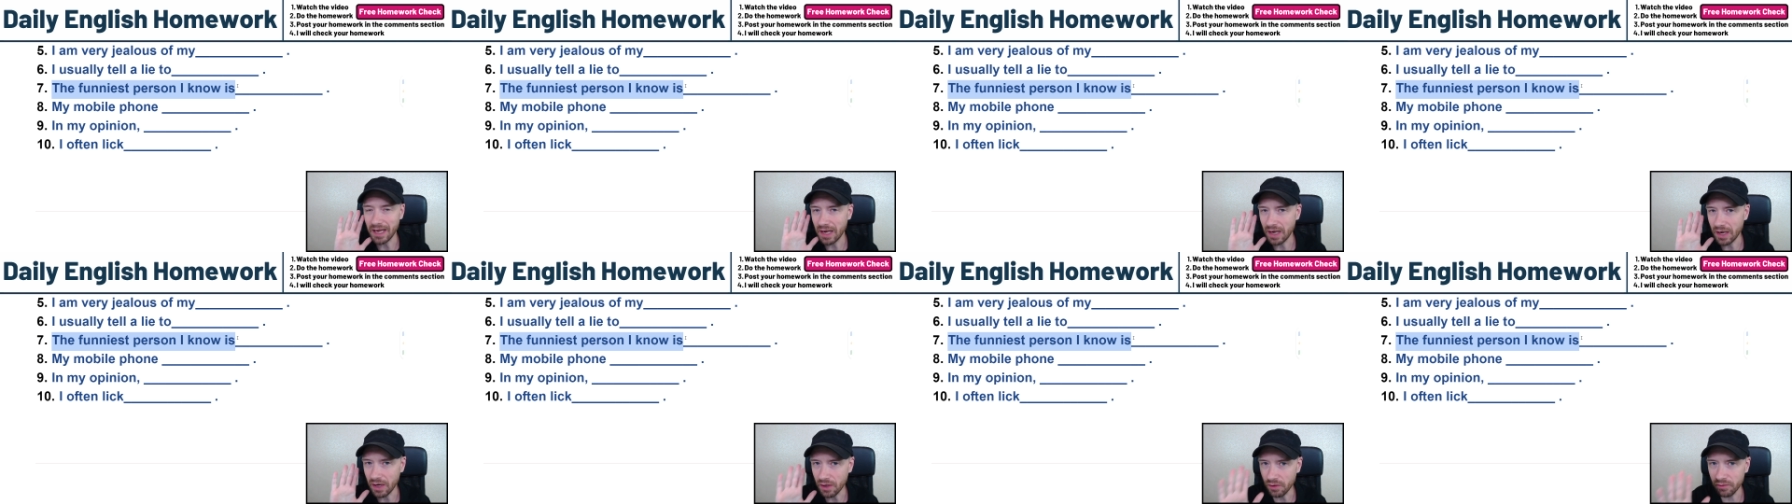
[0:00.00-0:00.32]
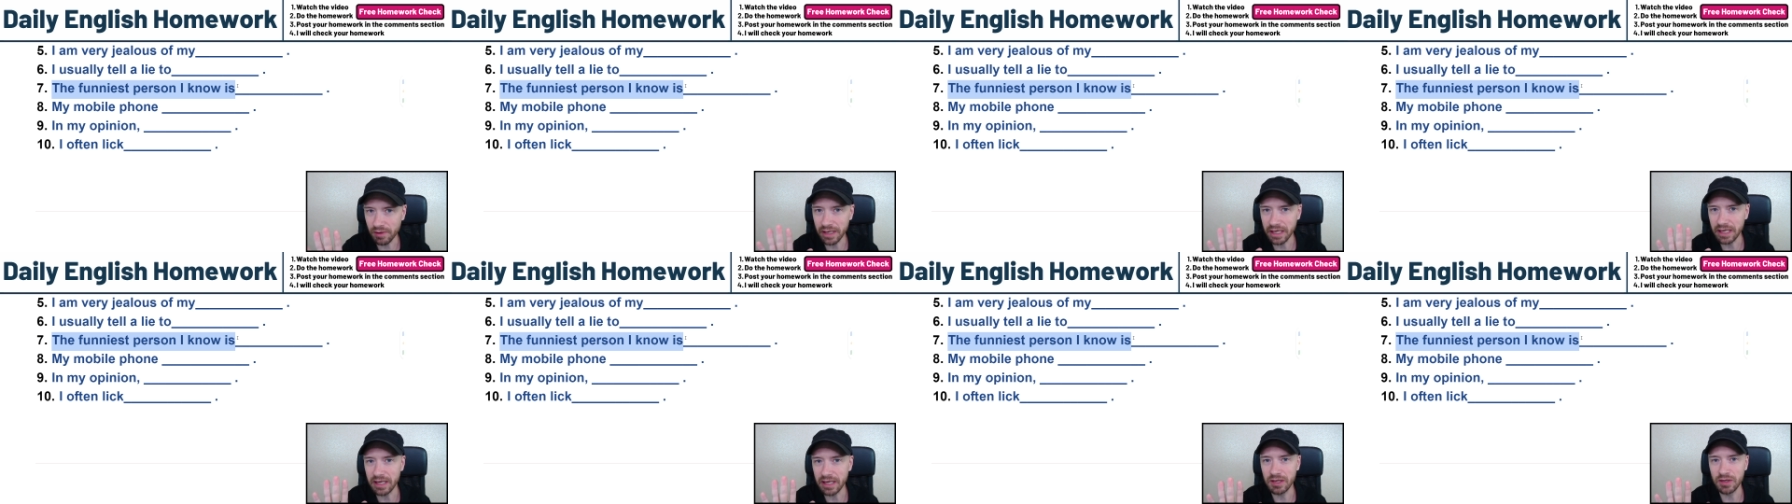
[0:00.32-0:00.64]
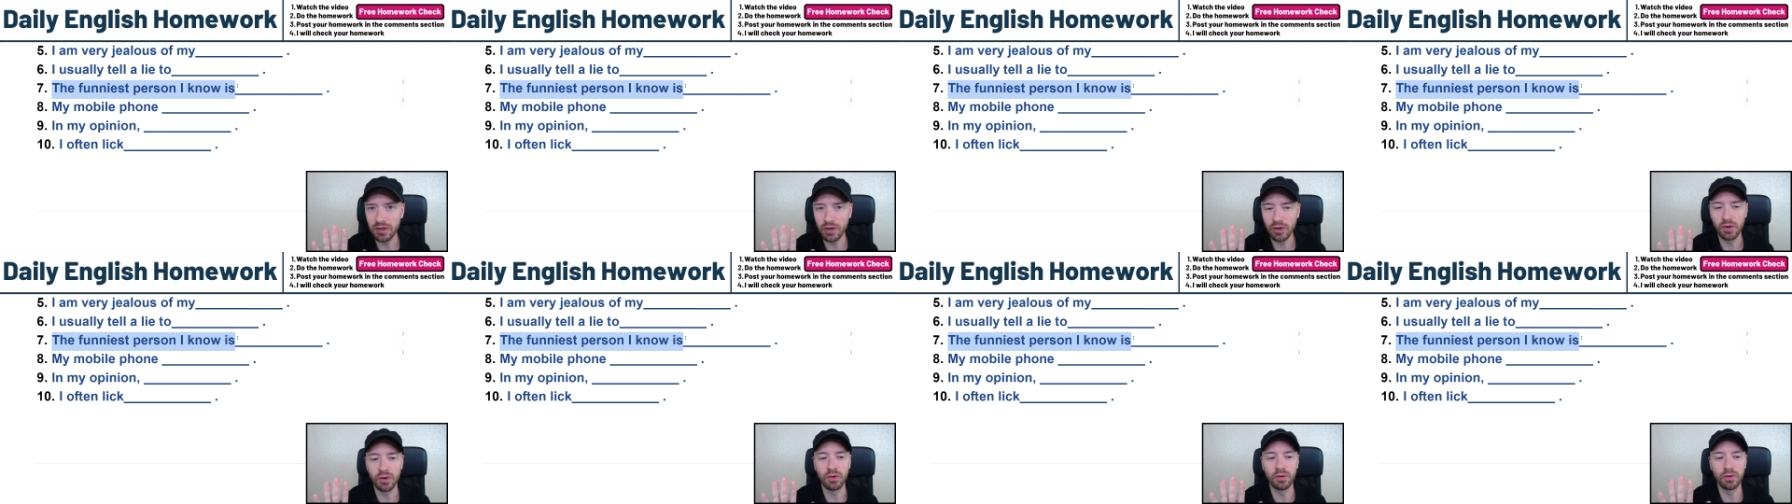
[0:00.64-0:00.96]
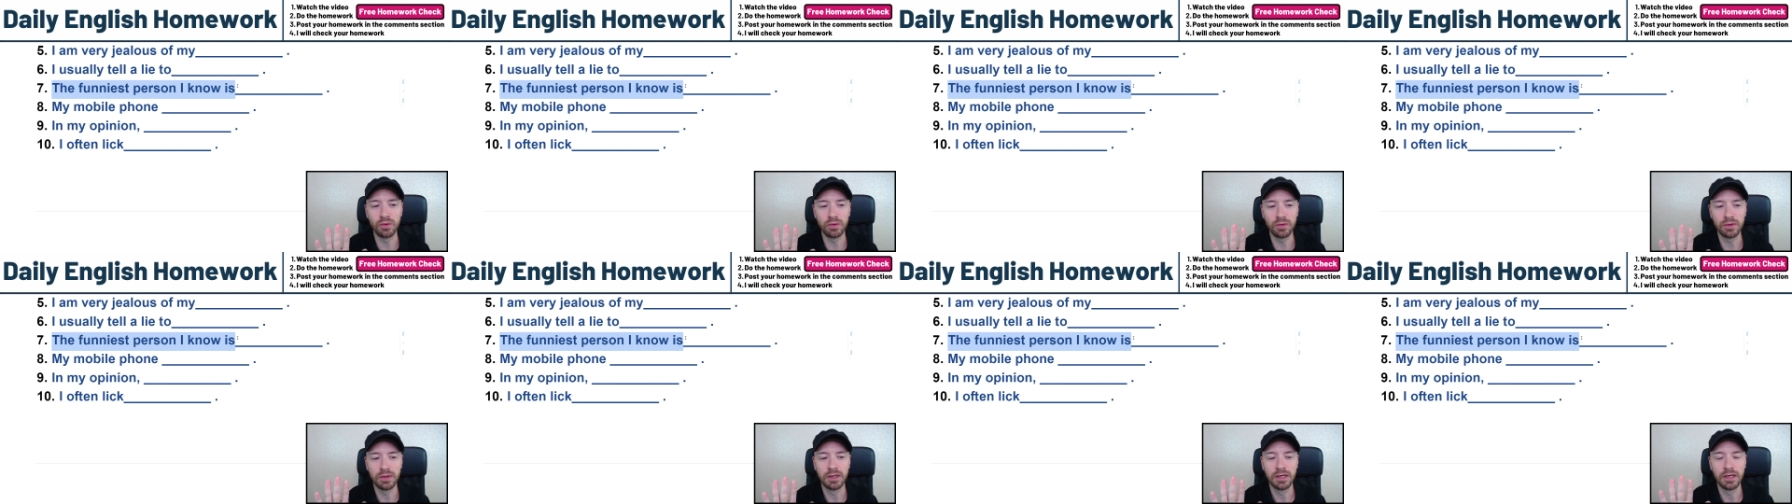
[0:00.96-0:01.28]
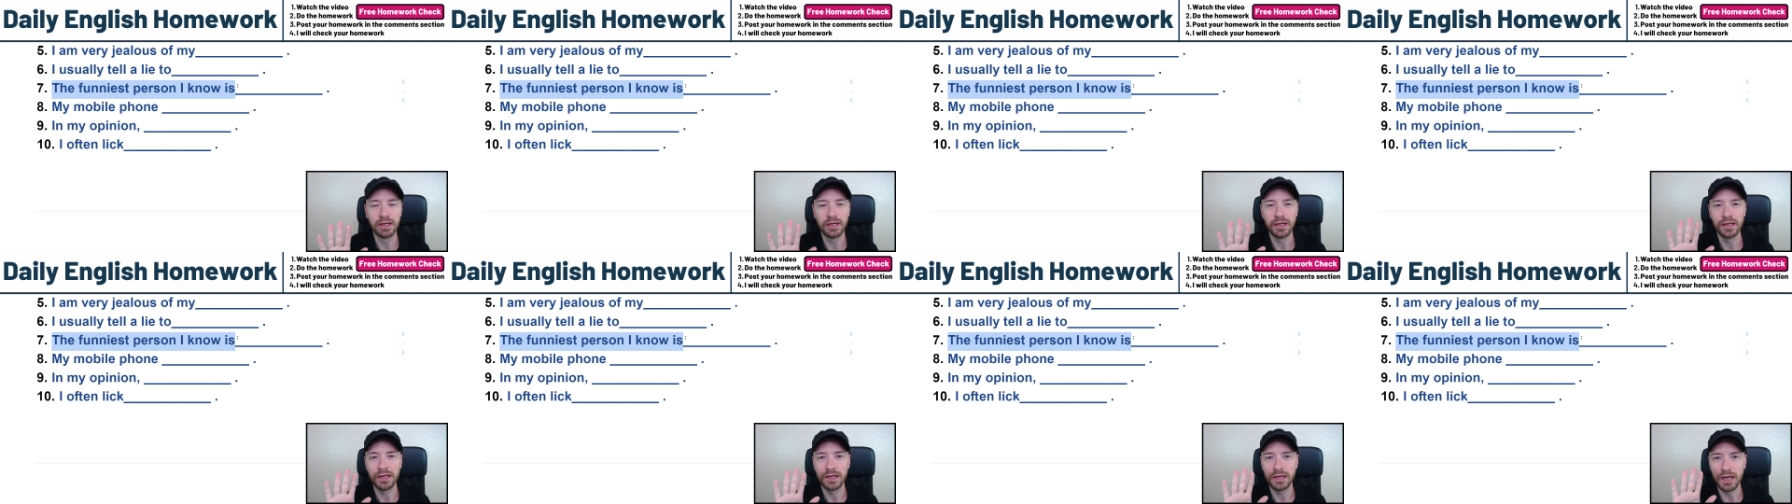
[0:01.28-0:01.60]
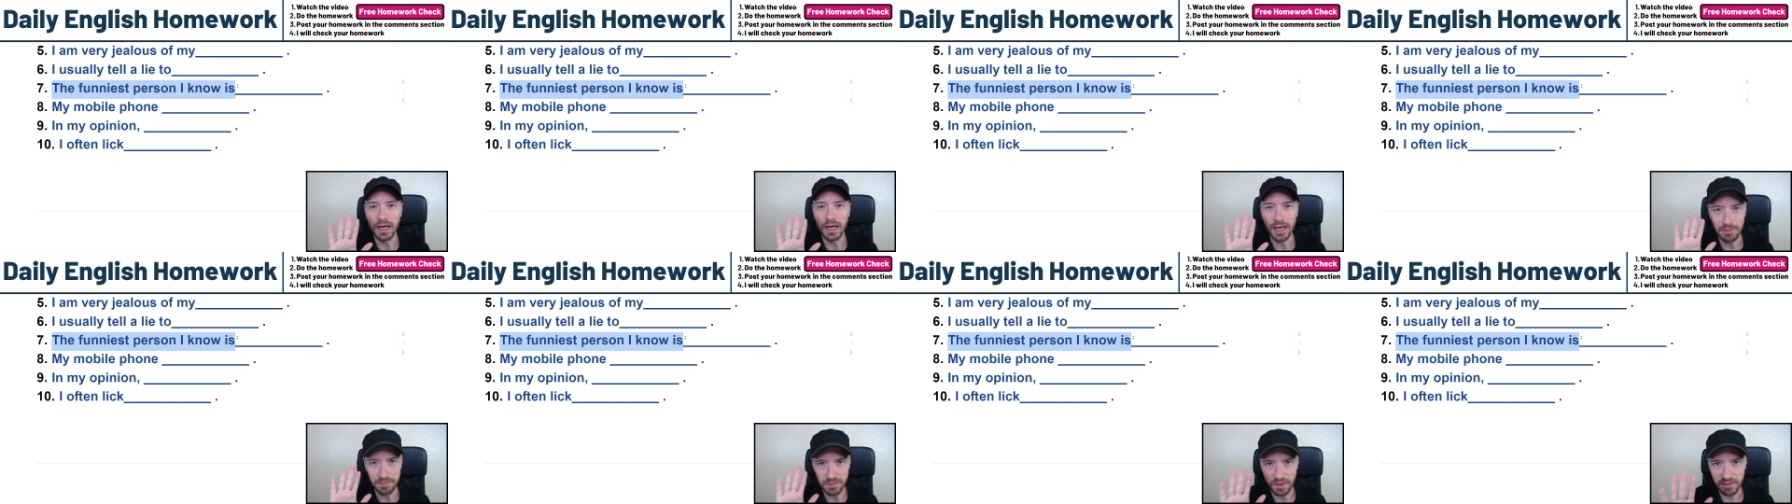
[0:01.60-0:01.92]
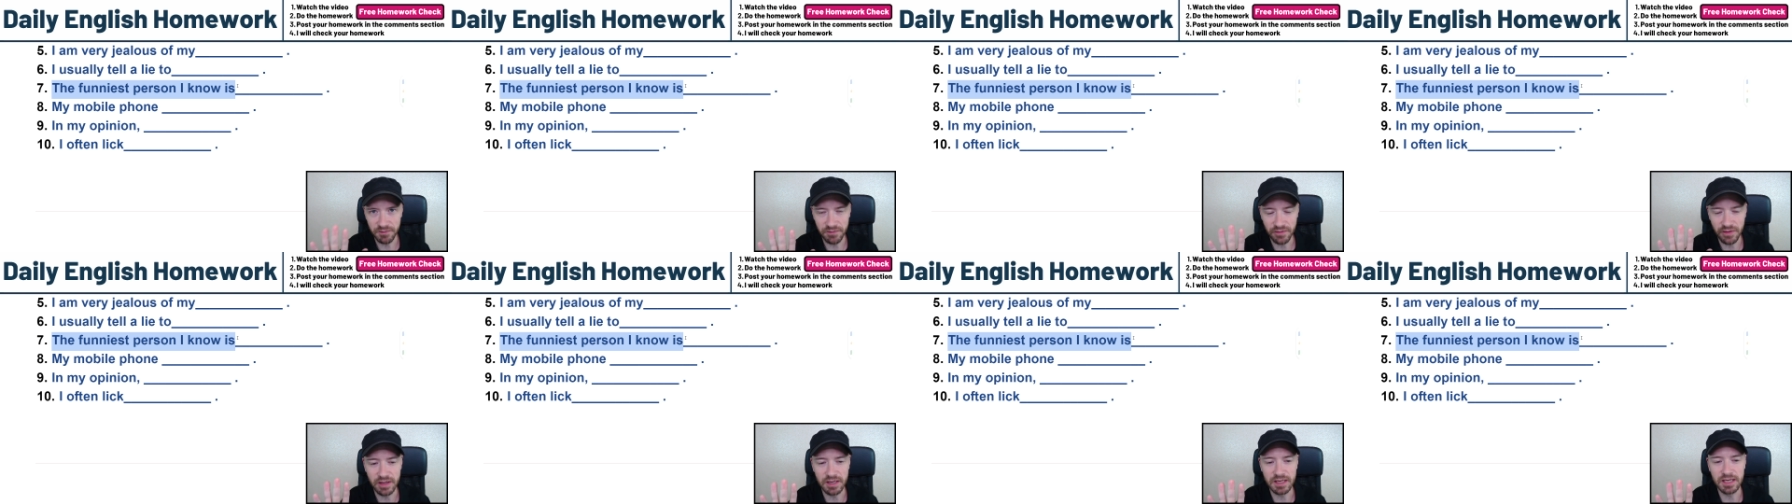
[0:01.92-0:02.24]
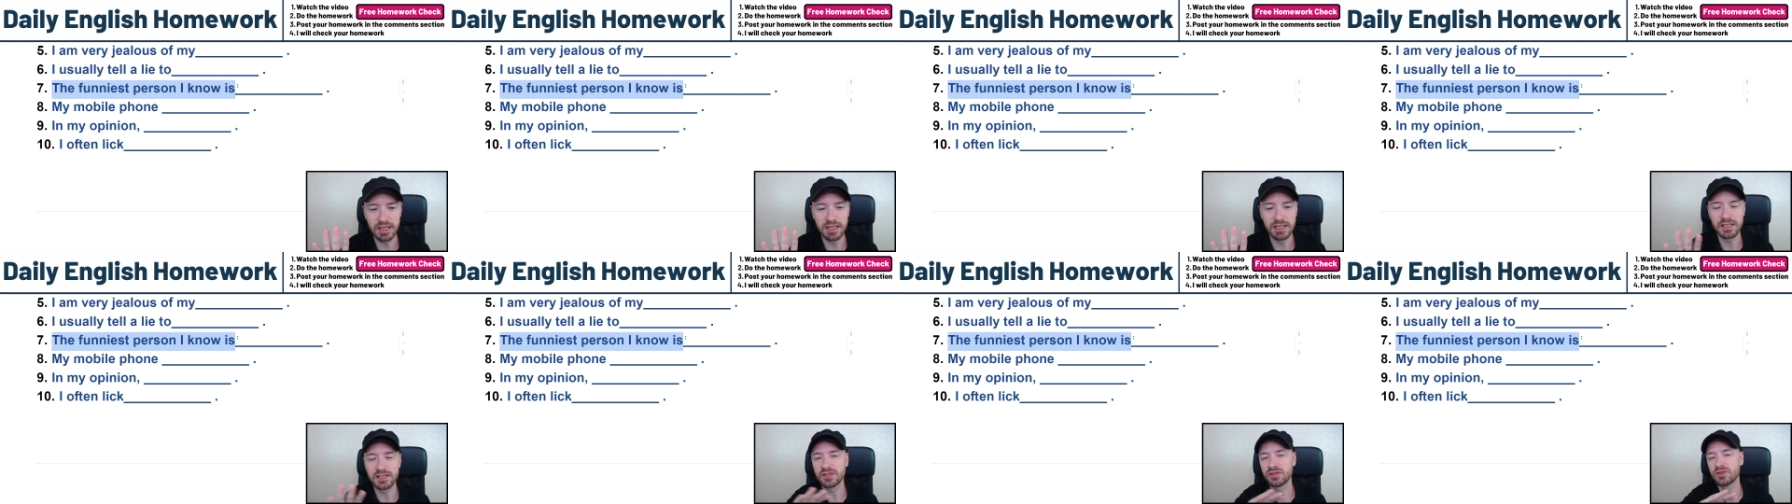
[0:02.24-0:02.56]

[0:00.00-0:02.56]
already know I'm the funniest.